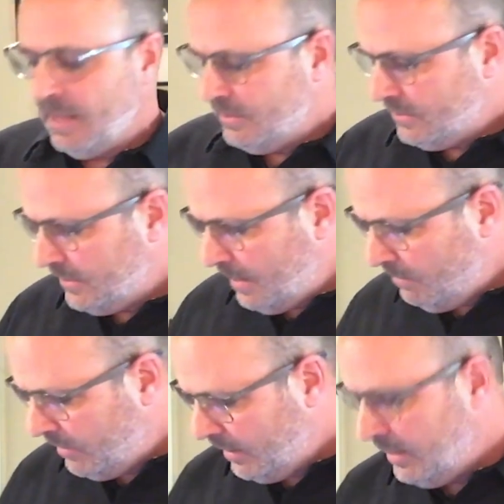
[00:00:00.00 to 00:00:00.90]
Same
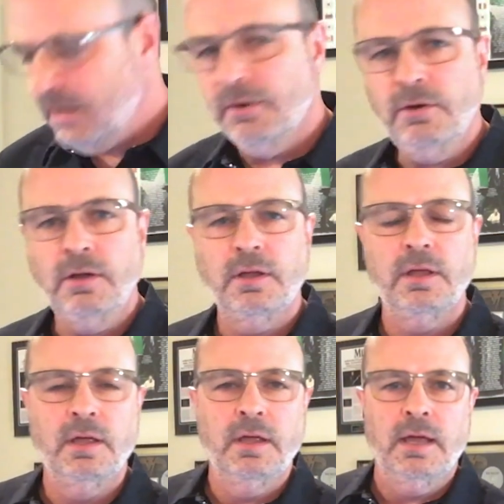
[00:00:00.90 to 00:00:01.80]
thing here.
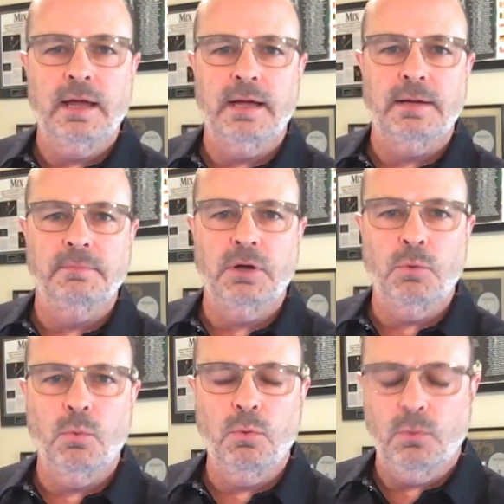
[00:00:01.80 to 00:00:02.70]

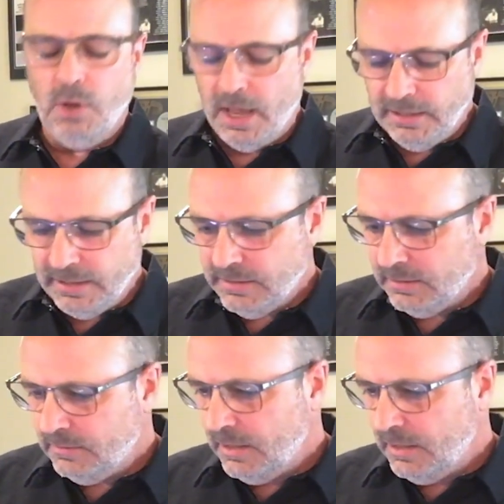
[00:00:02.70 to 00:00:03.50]
I'd like to